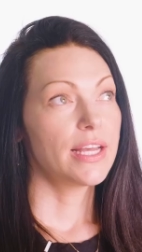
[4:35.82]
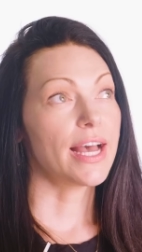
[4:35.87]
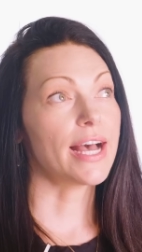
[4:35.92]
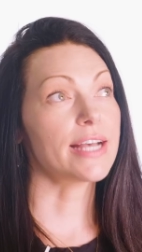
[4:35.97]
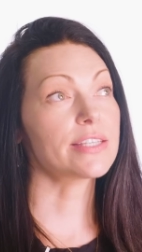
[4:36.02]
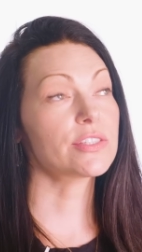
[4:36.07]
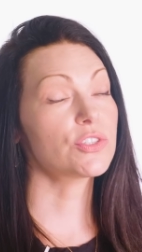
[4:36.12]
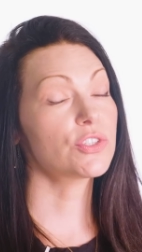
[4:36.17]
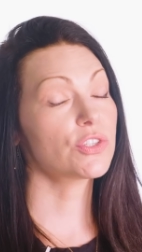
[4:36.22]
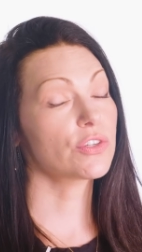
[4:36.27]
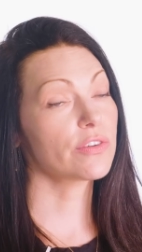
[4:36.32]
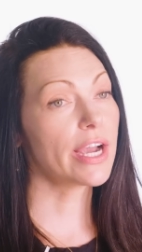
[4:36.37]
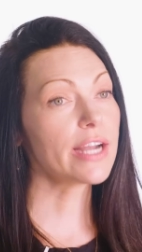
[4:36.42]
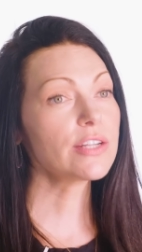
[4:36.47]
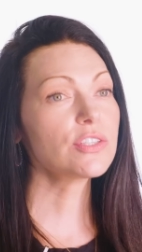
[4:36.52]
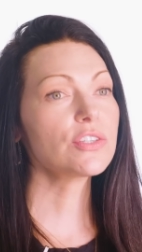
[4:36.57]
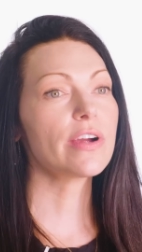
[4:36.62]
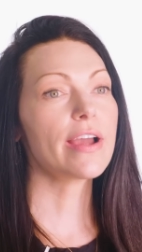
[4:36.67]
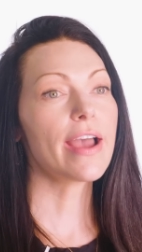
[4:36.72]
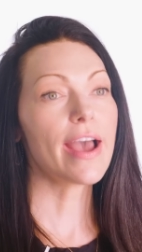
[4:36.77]
As a
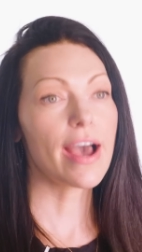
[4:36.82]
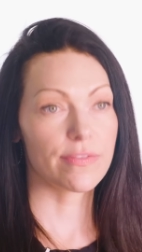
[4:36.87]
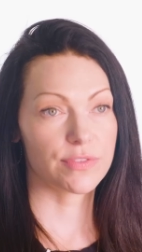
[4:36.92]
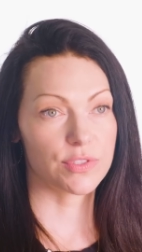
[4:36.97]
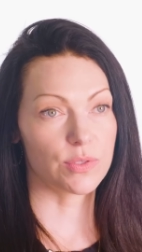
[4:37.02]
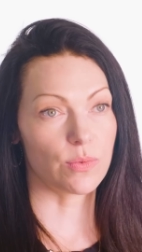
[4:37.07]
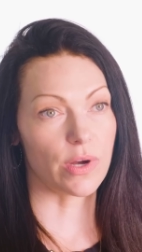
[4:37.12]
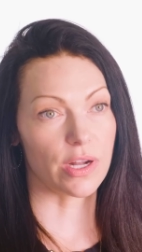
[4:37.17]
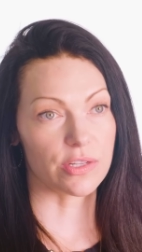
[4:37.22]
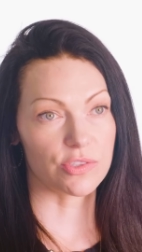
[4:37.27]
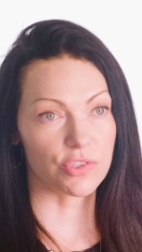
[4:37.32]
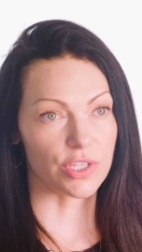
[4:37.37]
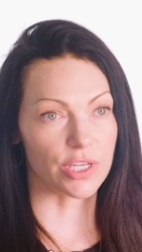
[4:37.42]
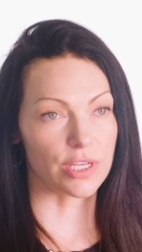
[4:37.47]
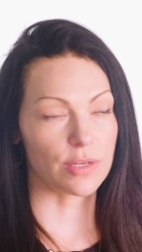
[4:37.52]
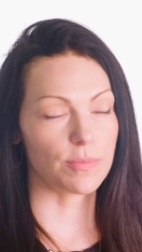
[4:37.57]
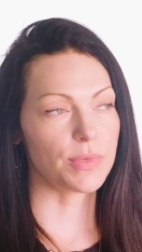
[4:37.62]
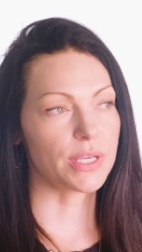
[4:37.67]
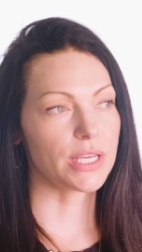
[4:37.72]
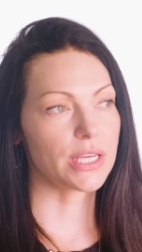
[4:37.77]
director, I have to watch
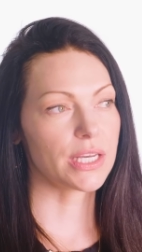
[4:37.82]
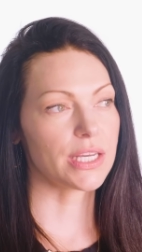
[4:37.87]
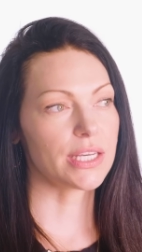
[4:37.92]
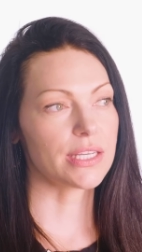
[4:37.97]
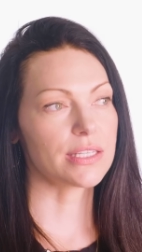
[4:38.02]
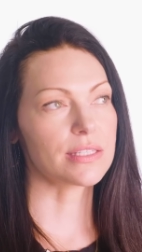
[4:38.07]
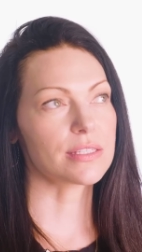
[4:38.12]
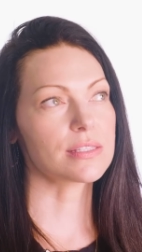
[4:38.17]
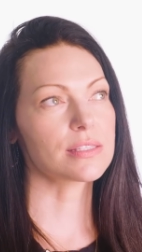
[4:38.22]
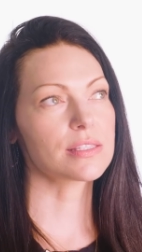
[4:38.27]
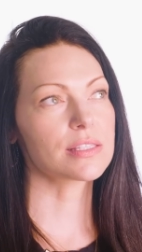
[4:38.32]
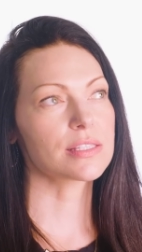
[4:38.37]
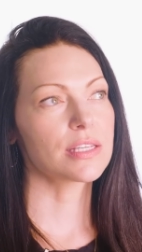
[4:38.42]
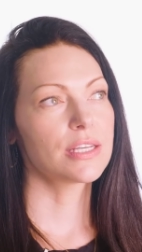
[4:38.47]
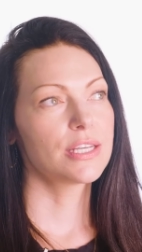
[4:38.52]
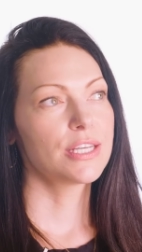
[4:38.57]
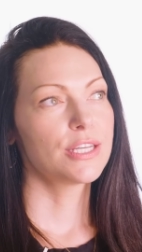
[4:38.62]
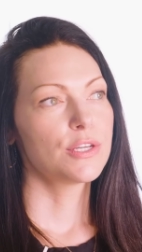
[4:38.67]
it because